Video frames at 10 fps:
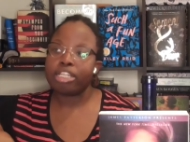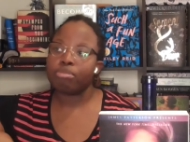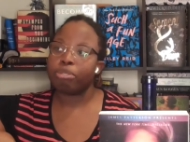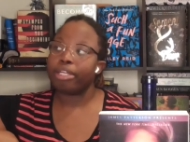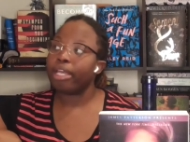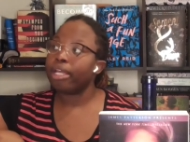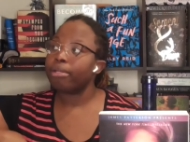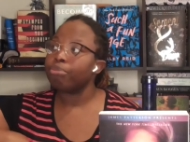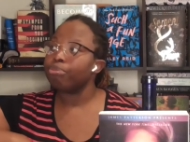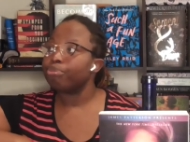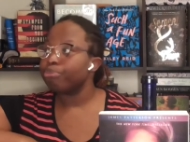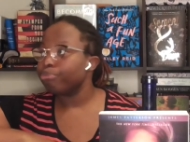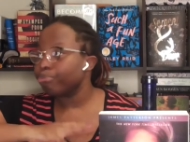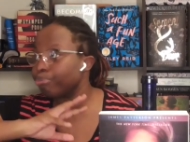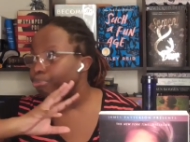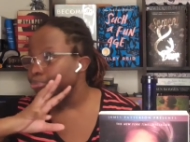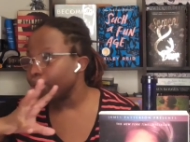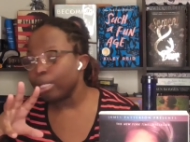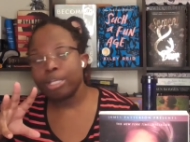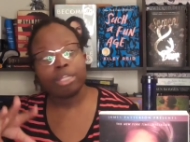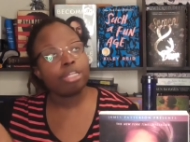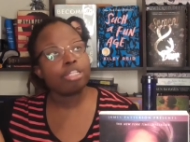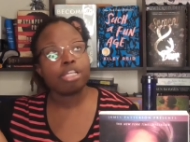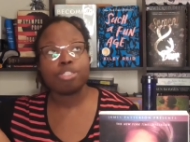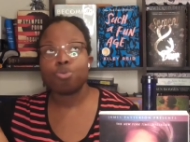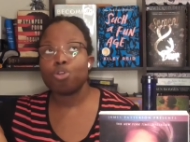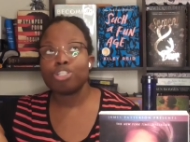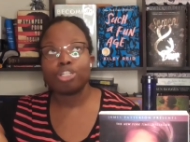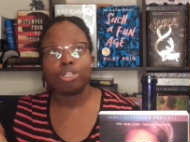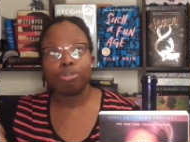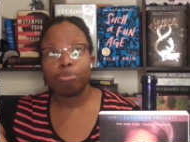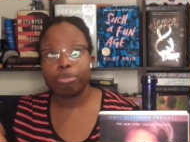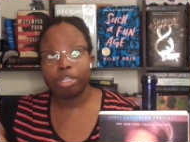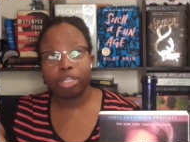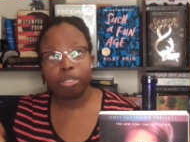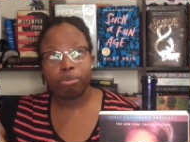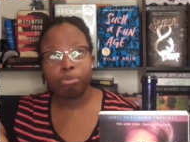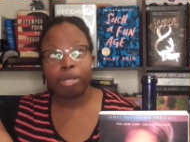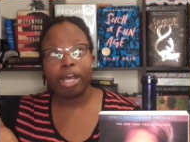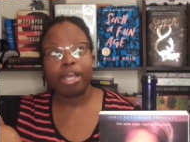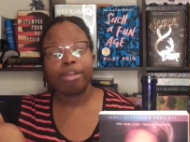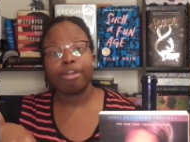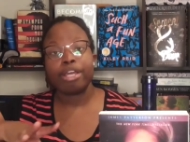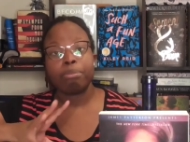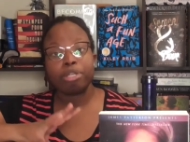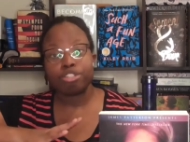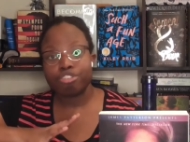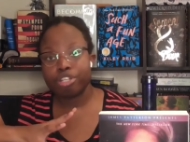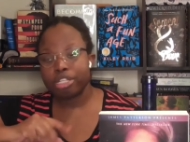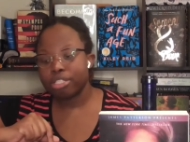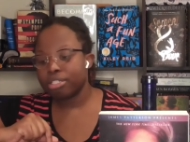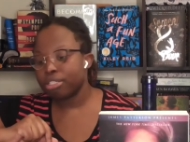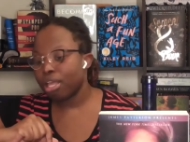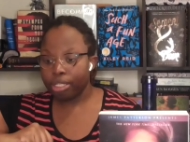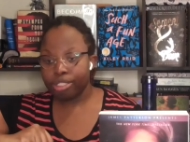gets beat up. Then she gets tortured a little bit by her headmistress.